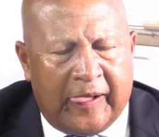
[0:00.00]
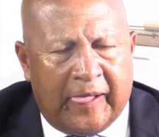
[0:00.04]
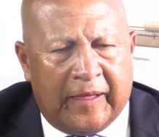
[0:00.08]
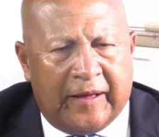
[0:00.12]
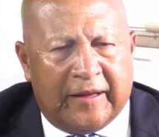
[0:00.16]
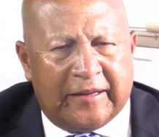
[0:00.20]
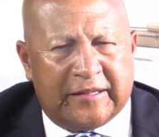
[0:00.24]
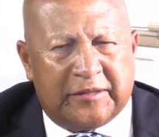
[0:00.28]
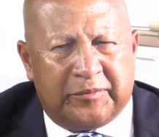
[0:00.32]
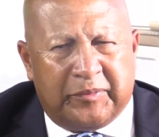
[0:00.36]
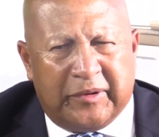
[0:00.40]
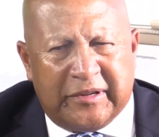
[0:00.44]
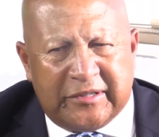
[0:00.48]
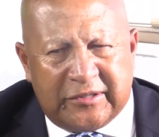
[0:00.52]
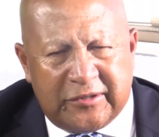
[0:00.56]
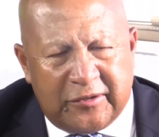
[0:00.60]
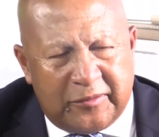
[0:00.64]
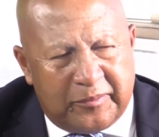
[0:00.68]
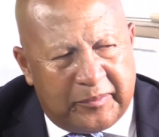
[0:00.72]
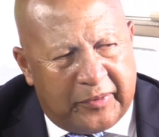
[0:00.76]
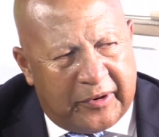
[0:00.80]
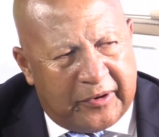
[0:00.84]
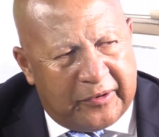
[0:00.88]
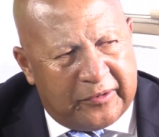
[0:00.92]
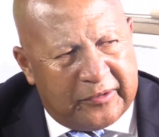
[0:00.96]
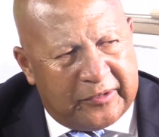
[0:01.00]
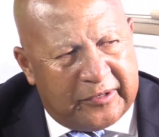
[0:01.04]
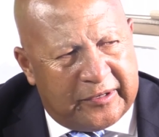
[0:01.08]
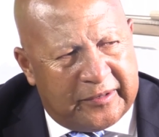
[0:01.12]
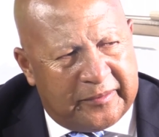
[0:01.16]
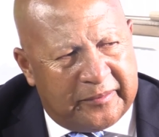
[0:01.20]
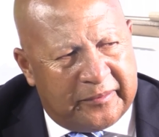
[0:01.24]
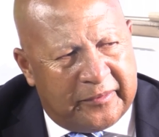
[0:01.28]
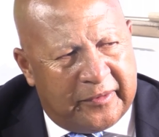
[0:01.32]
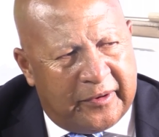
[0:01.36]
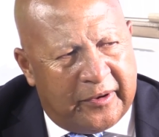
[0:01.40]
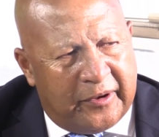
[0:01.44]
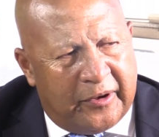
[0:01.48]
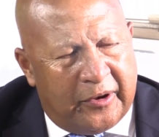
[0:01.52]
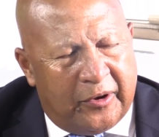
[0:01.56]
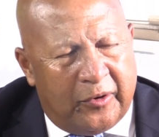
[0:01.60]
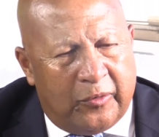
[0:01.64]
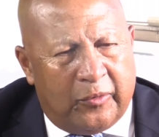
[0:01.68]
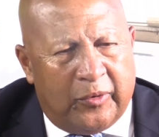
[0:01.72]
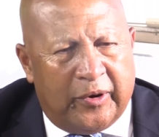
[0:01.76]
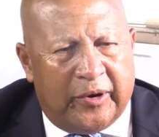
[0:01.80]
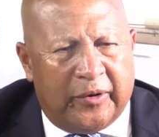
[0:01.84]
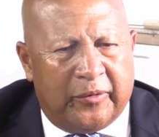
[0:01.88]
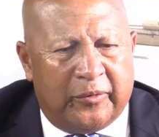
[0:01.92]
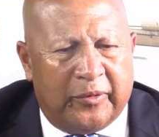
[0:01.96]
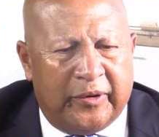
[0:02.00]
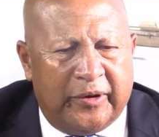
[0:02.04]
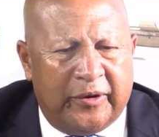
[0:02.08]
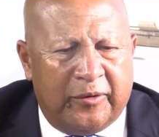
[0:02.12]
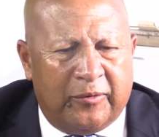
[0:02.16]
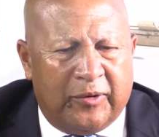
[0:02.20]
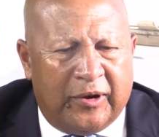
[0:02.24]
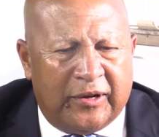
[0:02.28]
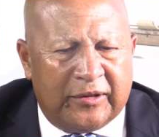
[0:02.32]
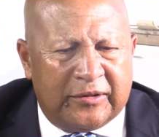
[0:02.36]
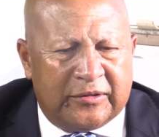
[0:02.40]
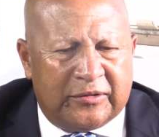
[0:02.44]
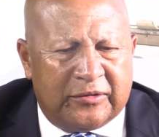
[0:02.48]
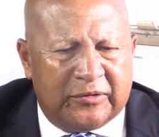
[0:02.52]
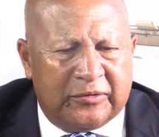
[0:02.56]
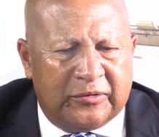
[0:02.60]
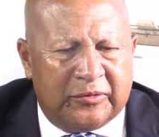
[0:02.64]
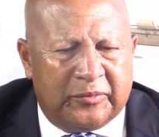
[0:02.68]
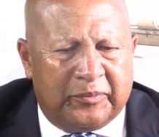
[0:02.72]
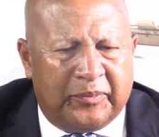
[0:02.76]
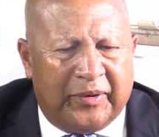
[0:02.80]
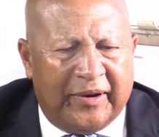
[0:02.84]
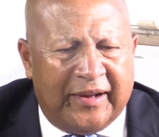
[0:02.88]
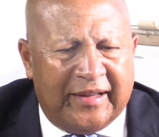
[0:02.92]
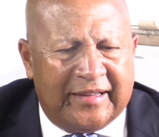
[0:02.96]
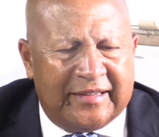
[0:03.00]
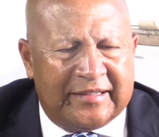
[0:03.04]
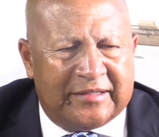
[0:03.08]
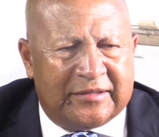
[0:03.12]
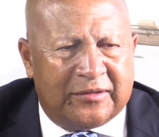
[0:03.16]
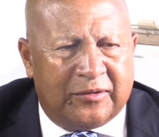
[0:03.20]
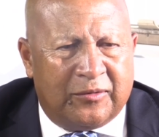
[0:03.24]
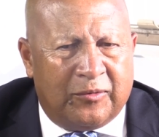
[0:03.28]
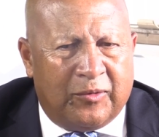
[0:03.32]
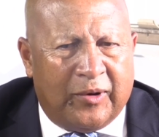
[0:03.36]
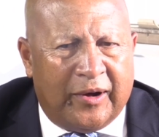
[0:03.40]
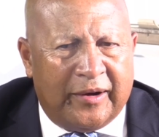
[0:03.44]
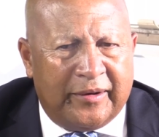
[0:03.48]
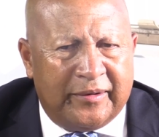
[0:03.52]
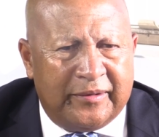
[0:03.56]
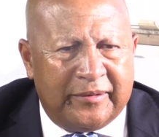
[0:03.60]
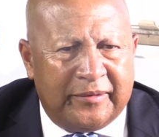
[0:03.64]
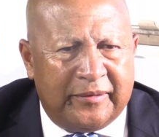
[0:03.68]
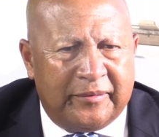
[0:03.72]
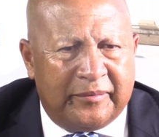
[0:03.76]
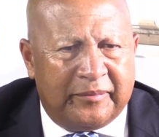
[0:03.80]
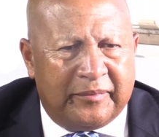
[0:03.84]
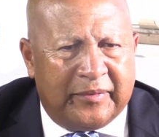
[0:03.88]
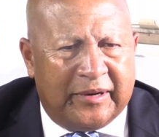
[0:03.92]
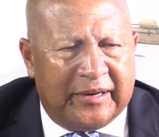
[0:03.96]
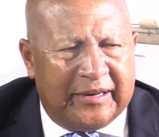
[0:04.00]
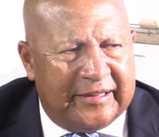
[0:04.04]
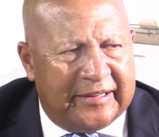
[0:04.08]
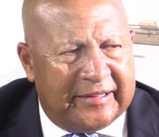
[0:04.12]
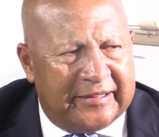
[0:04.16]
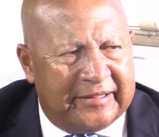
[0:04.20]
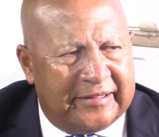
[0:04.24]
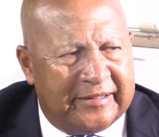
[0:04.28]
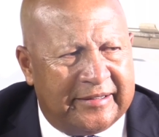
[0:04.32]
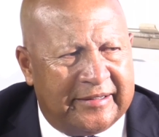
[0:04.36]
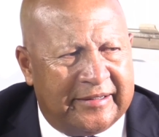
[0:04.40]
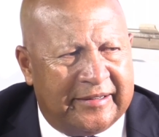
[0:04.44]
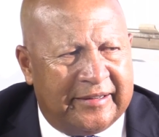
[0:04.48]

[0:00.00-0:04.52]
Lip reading: a special program where we want to place 1 million